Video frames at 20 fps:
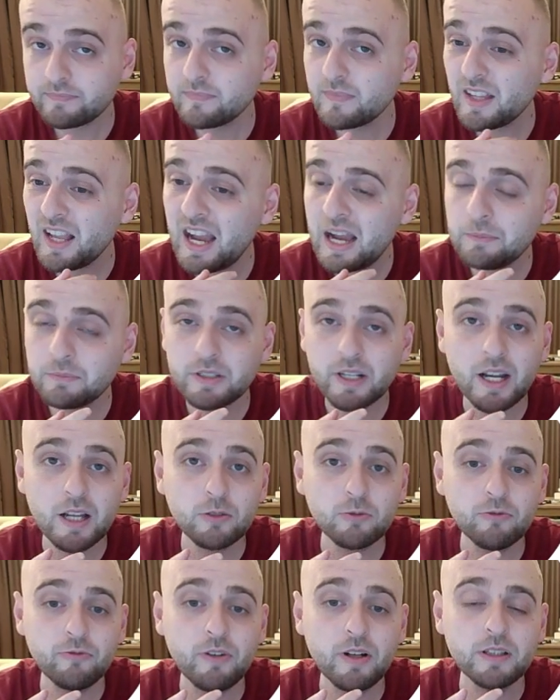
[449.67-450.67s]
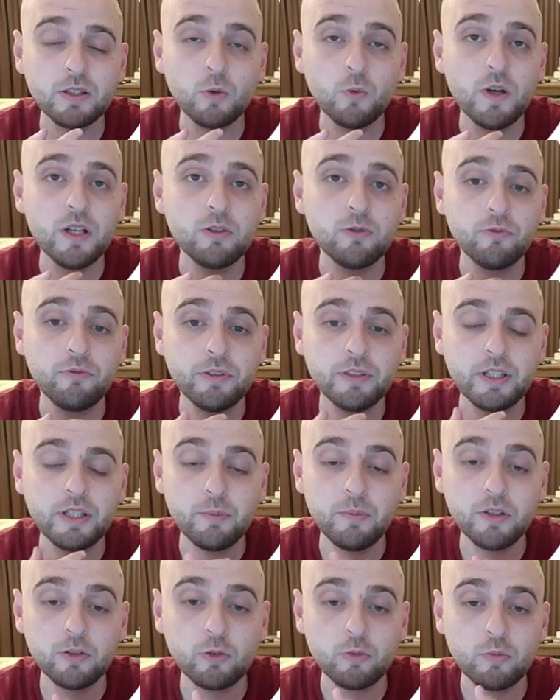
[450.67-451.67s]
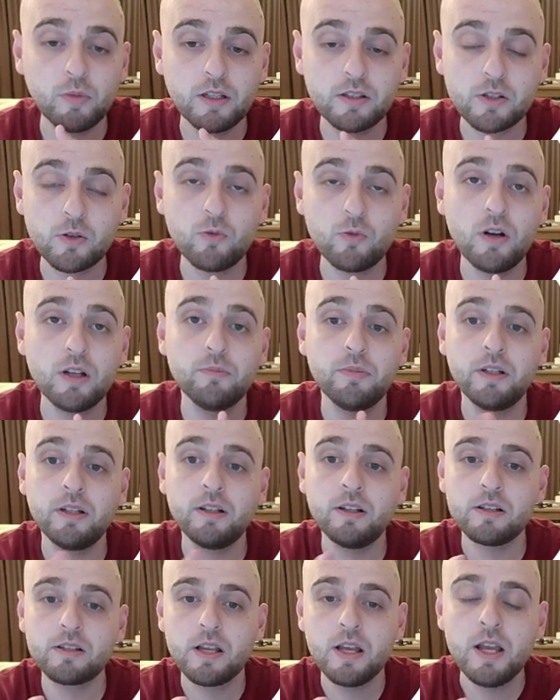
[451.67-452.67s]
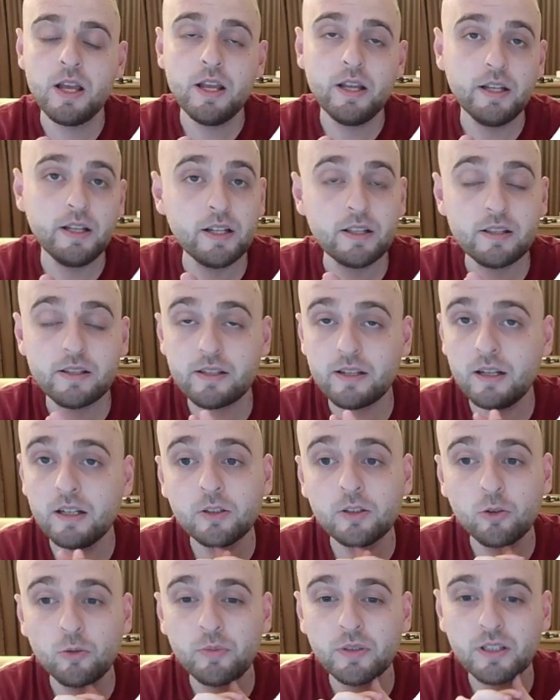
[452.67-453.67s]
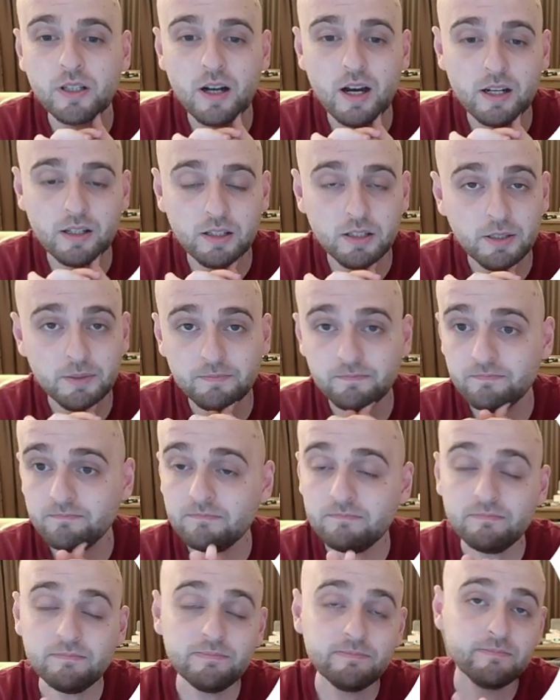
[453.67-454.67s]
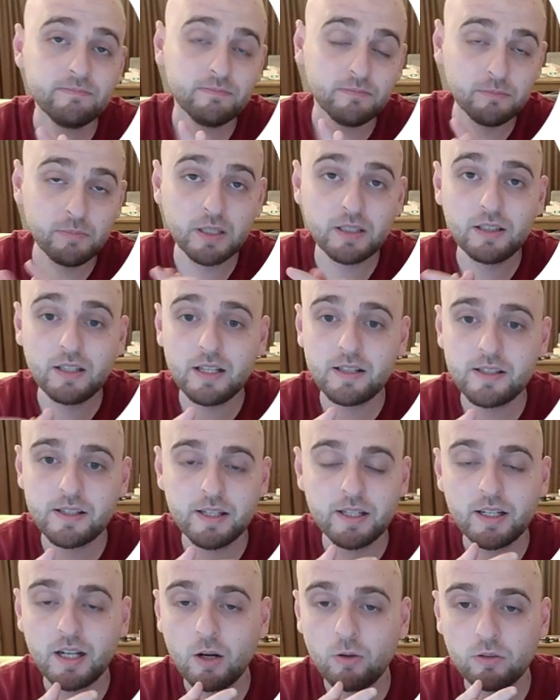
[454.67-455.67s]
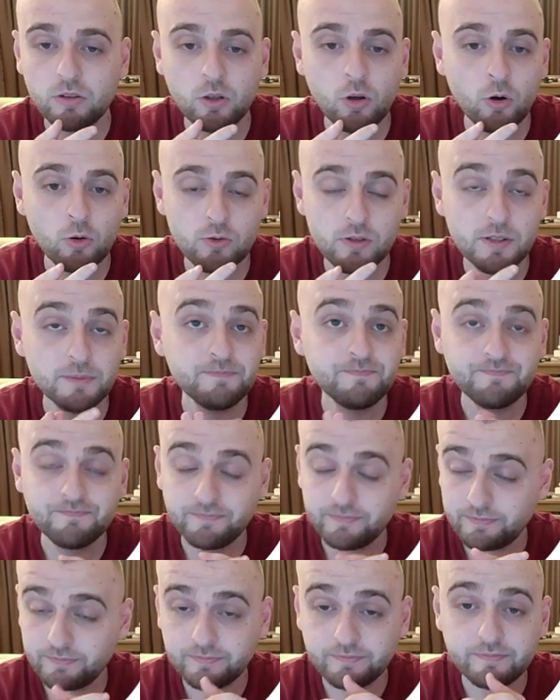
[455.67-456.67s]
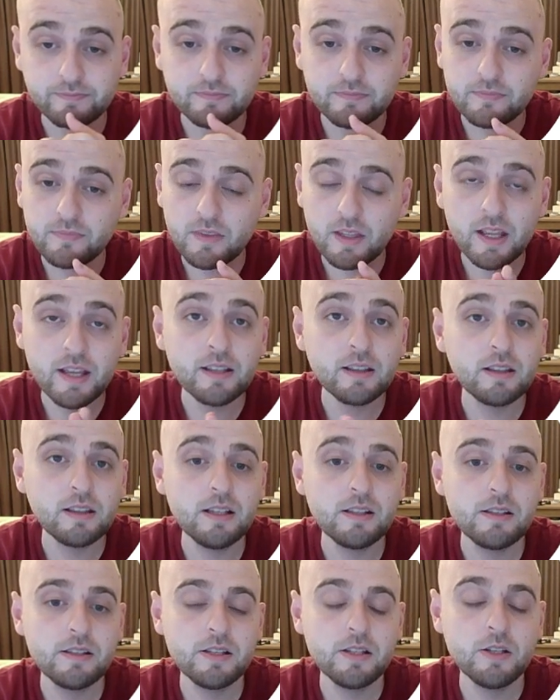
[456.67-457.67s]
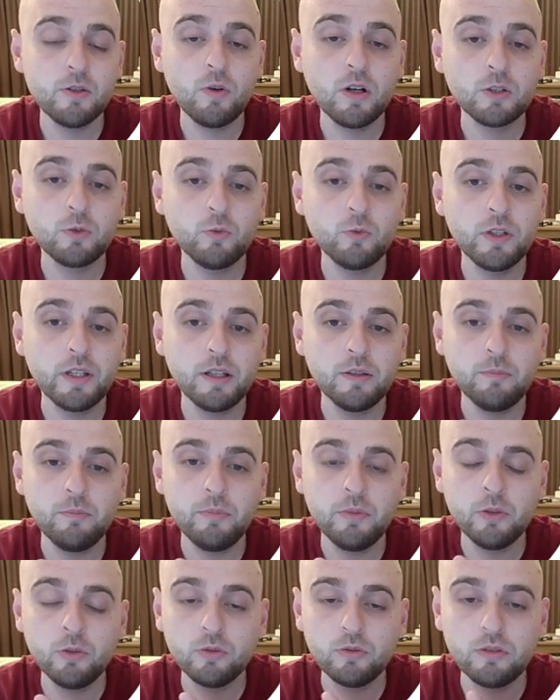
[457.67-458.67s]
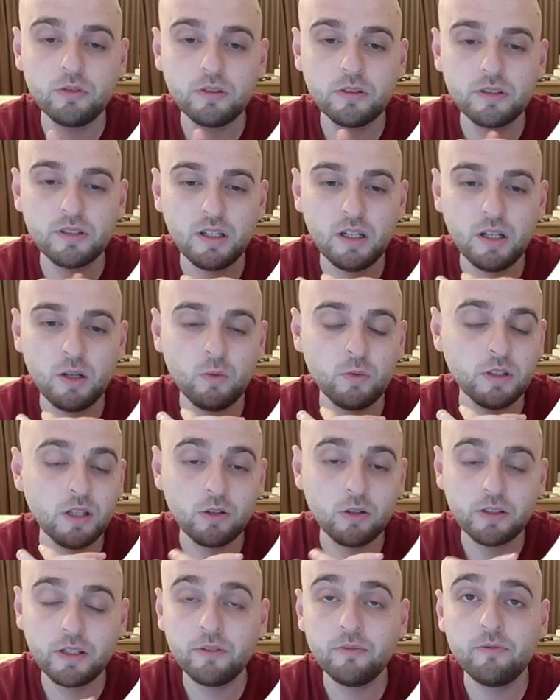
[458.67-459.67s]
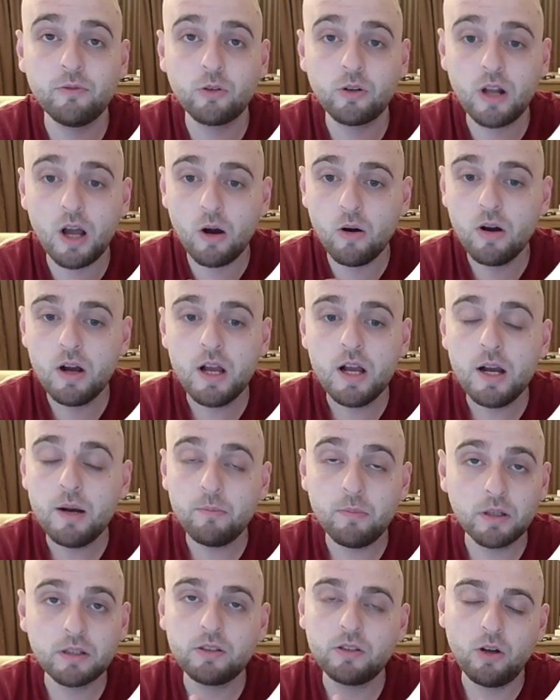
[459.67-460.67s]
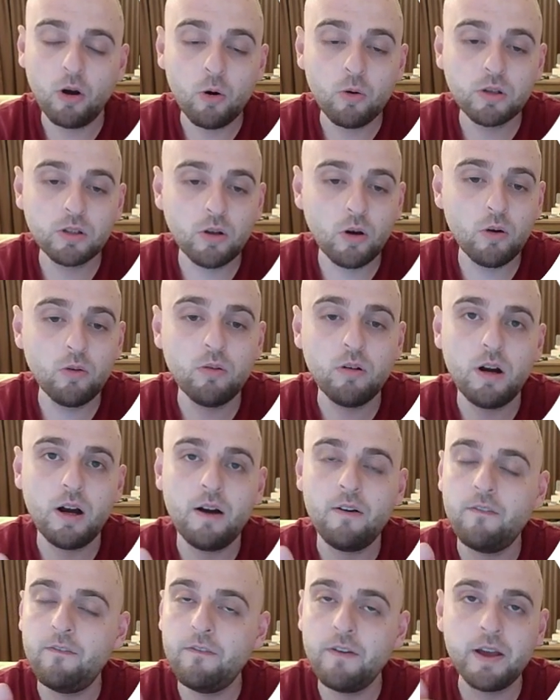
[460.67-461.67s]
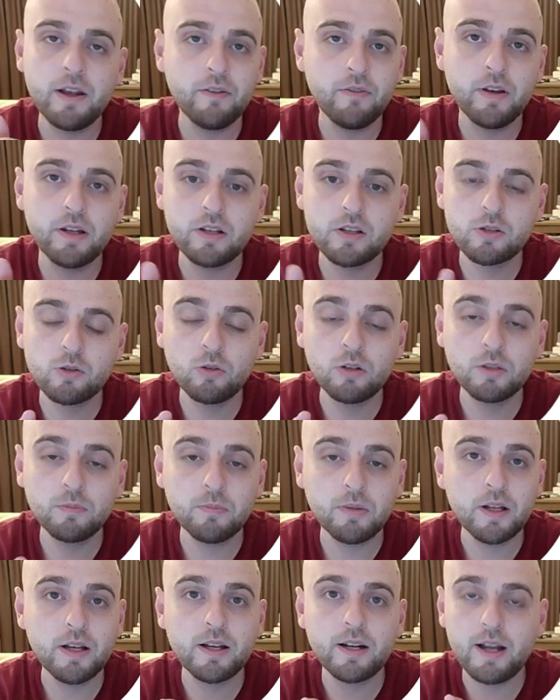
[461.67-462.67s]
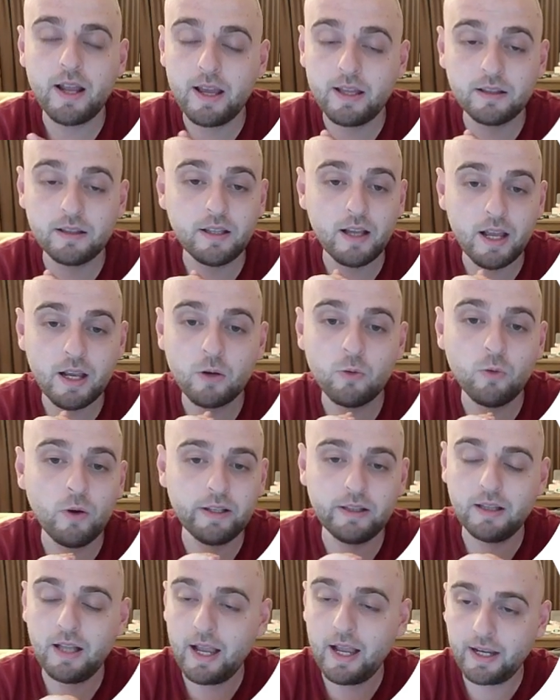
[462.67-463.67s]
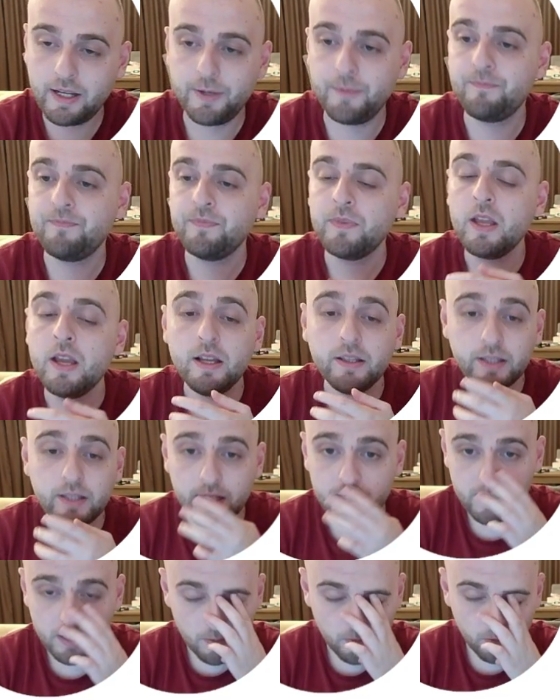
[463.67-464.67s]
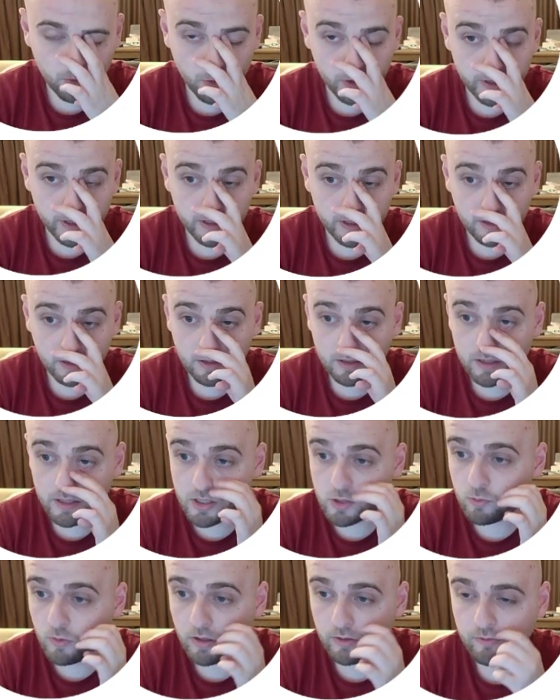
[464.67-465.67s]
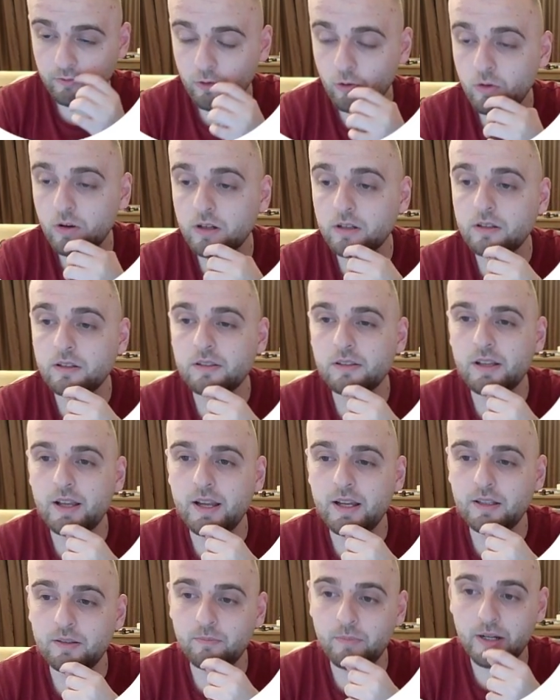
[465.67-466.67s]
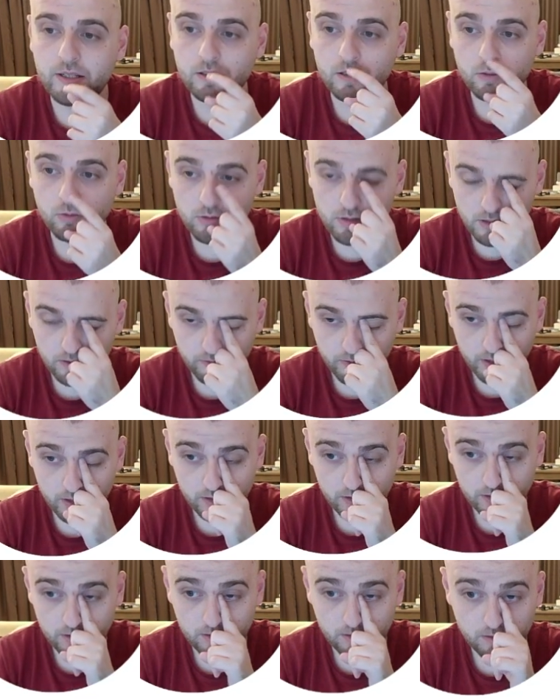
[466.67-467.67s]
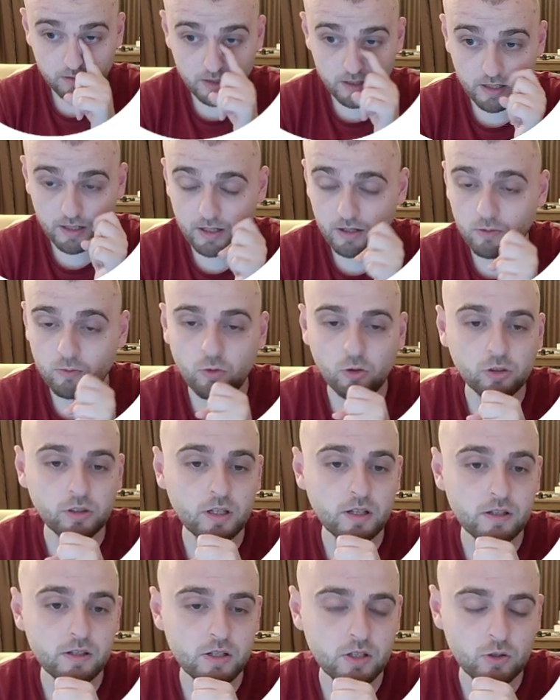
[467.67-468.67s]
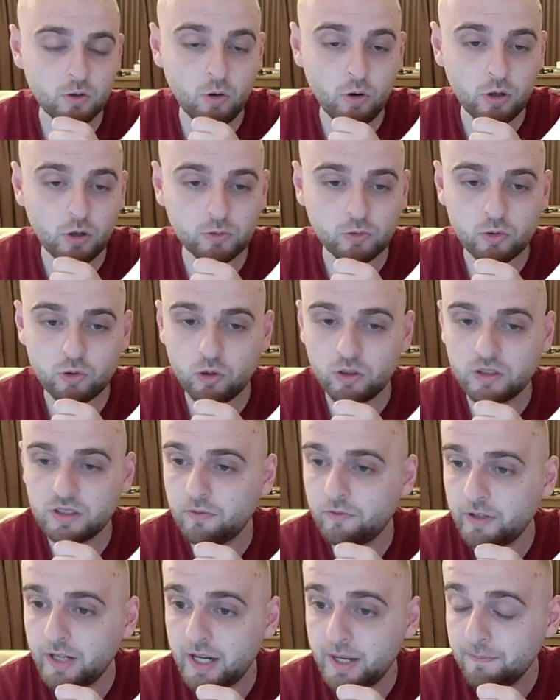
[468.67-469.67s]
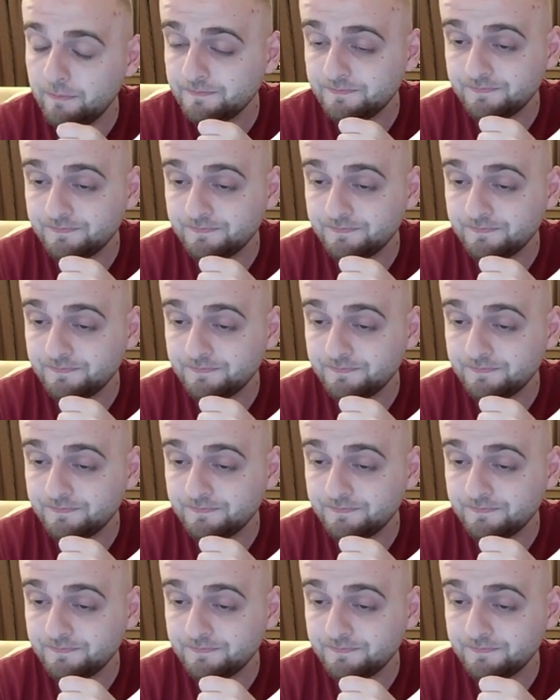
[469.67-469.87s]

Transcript: I'm trying to find a way to fit him into my squad because it's a little bit hard. But let's see how it goes. And let's see what we can build without him for now. But all in all, a very, very solid player, and I quite like him. Next up, we need at least one forward, and by the looks of it, Watkins is going to join the frame.